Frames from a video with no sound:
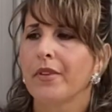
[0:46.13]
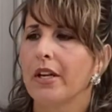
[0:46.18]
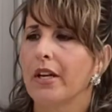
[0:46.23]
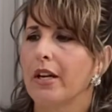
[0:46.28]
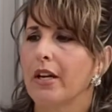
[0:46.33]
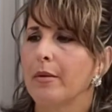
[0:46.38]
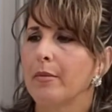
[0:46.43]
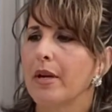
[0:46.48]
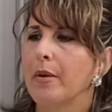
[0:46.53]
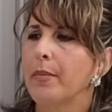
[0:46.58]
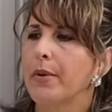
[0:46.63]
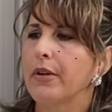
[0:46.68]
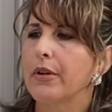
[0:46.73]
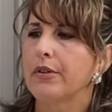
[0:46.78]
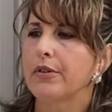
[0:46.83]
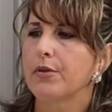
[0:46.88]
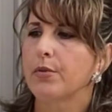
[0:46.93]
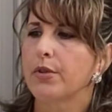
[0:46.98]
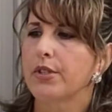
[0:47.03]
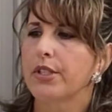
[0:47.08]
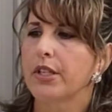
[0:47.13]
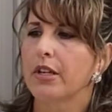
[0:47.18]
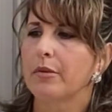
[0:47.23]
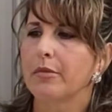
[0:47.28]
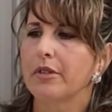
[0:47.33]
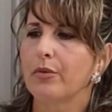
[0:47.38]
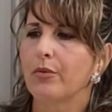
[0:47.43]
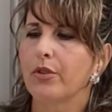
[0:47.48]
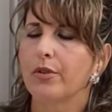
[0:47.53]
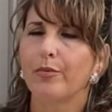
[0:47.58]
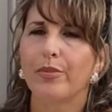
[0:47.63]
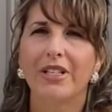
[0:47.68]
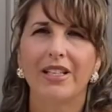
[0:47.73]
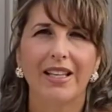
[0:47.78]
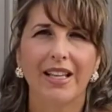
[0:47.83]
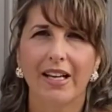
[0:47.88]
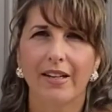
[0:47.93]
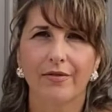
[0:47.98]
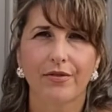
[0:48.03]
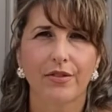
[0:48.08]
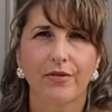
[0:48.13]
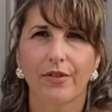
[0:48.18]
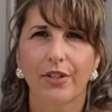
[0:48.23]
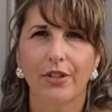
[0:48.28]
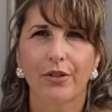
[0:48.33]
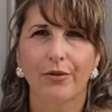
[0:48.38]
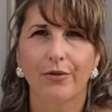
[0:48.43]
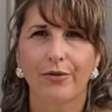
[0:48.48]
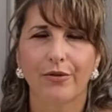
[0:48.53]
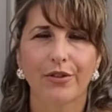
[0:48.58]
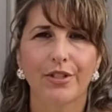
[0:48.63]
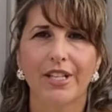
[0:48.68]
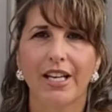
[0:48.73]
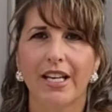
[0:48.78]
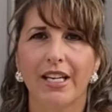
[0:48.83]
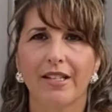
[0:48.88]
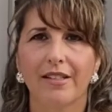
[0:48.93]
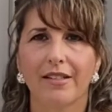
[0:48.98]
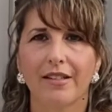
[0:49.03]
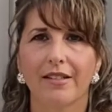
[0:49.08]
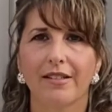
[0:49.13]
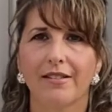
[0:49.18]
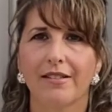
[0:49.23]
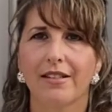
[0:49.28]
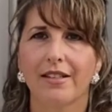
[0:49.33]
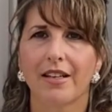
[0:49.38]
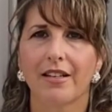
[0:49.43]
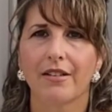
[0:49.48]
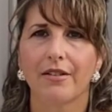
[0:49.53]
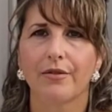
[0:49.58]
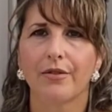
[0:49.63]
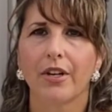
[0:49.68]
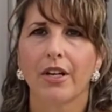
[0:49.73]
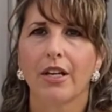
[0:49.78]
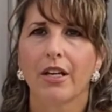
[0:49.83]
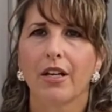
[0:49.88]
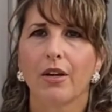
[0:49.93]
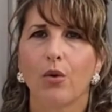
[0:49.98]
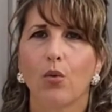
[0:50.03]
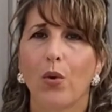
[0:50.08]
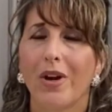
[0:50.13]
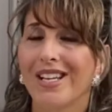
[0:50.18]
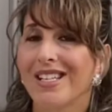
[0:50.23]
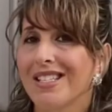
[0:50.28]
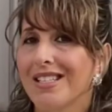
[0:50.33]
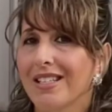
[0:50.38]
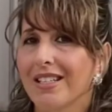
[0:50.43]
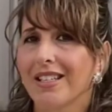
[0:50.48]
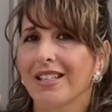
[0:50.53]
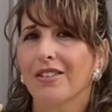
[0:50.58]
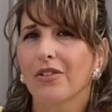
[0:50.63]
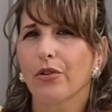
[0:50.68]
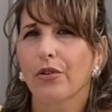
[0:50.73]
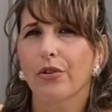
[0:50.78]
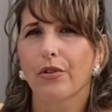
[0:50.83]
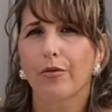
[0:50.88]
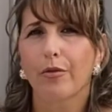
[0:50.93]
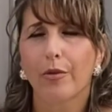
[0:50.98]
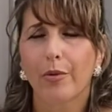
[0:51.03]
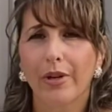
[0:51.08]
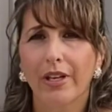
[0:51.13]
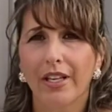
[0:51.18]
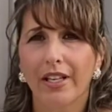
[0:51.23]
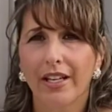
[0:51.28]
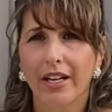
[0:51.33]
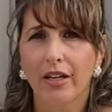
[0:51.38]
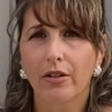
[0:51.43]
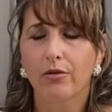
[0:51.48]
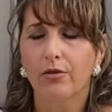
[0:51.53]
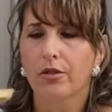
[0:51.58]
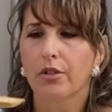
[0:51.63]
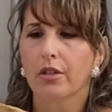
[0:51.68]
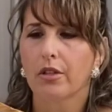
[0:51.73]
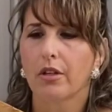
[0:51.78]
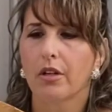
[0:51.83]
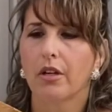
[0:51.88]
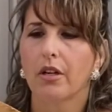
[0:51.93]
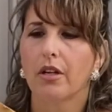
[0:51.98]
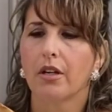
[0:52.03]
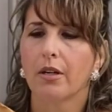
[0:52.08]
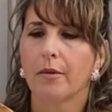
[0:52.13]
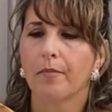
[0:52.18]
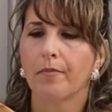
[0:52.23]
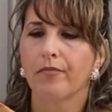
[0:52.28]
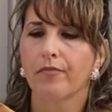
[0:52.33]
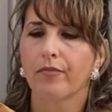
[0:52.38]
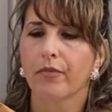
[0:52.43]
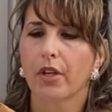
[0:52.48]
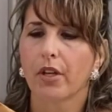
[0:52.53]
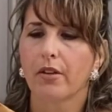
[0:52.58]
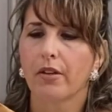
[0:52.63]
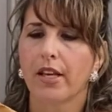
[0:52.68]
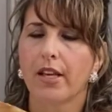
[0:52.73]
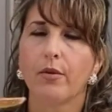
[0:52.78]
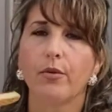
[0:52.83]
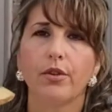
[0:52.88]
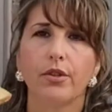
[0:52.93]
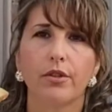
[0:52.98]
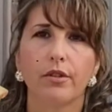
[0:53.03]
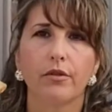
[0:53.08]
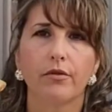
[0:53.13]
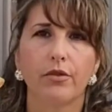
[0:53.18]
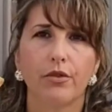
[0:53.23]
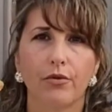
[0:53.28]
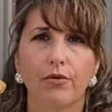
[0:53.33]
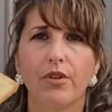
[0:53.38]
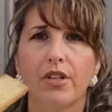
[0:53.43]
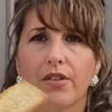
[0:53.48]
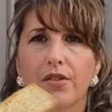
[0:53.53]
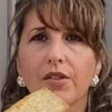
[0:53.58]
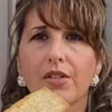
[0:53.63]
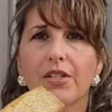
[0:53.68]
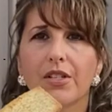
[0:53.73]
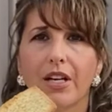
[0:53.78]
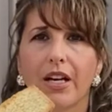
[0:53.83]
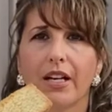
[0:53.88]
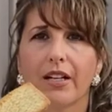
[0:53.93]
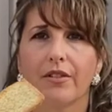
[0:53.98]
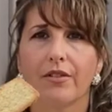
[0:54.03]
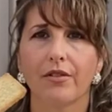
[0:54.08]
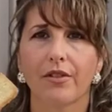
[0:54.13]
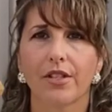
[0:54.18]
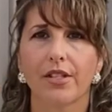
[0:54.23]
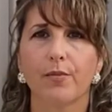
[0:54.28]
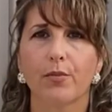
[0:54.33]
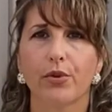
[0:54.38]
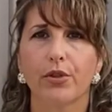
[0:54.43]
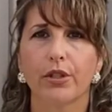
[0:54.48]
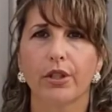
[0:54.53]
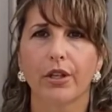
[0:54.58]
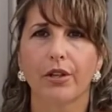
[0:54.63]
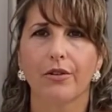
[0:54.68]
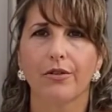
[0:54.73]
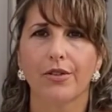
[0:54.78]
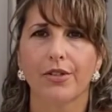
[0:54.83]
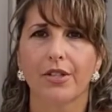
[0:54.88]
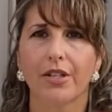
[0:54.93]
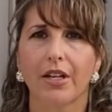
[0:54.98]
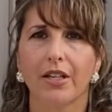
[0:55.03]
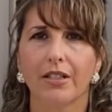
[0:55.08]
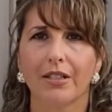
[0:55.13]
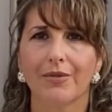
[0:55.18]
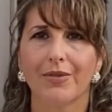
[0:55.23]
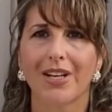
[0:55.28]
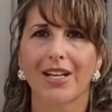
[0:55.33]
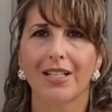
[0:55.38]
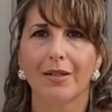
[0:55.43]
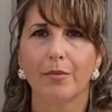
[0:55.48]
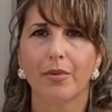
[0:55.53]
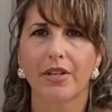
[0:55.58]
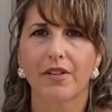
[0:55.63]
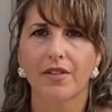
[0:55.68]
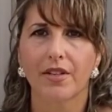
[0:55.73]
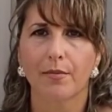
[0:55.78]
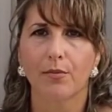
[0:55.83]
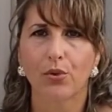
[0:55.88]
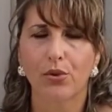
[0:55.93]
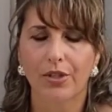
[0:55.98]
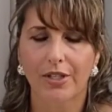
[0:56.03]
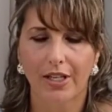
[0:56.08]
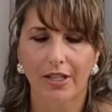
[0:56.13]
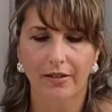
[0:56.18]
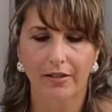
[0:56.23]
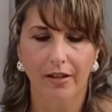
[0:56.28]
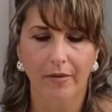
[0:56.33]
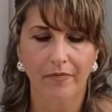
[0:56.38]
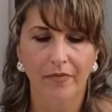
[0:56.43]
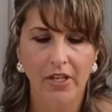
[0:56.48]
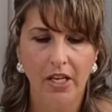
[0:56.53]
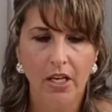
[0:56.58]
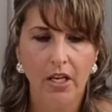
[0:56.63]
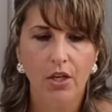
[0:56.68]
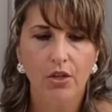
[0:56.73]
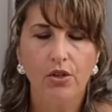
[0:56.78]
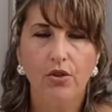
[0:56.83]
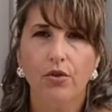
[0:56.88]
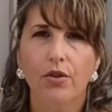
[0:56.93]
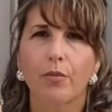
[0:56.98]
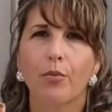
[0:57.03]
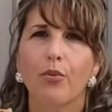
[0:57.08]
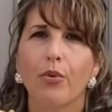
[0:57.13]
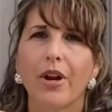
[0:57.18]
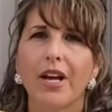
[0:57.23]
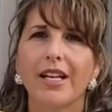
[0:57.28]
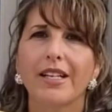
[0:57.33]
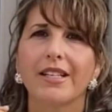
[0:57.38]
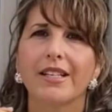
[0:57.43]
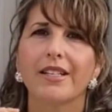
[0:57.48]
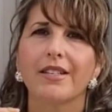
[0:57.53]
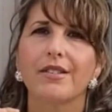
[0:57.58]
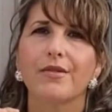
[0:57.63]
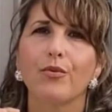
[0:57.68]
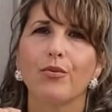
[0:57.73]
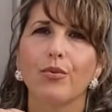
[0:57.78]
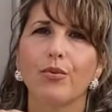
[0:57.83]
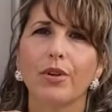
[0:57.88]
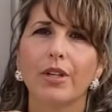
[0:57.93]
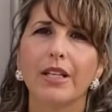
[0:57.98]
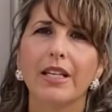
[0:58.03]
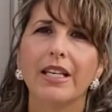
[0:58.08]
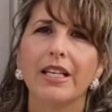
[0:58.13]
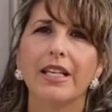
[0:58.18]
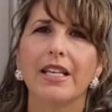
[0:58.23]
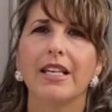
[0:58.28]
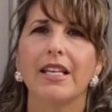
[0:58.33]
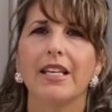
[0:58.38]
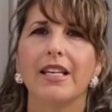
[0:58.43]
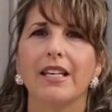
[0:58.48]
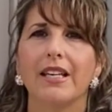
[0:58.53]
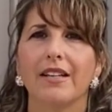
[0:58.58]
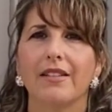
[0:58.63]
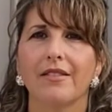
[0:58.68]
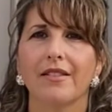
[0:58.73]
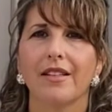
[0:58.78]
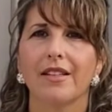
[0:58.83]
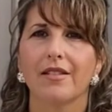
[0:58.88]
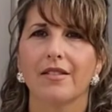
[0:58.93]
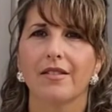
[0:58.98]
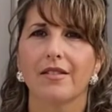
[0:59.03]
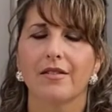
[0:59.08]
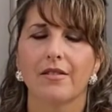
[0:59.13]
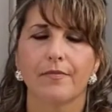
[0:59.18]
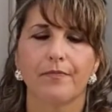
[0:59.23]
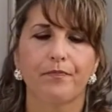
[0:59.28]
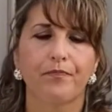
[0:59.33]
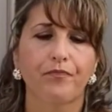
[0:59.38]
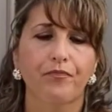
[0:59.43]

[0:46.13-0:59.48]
my parents would tell me would be left, for days, and instead of wasting it or throwing it out, they would do this particular style of Calabrese bruschetta. So the bread is really key in this